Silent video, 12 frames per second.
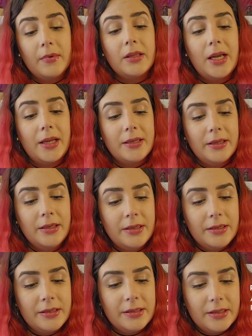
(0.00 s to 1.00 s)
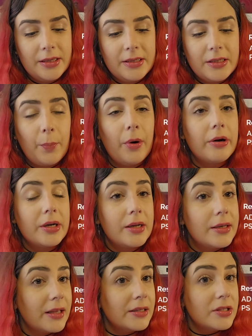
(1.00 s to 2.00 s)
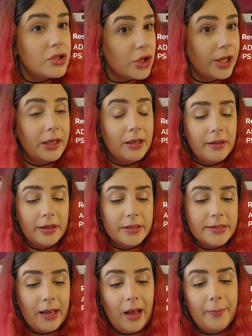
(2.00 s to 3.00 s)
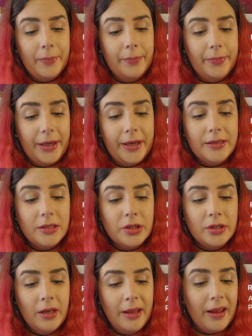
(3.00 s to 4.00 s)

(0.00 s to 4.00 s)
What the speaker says: that is this party that is shaking things up a bit,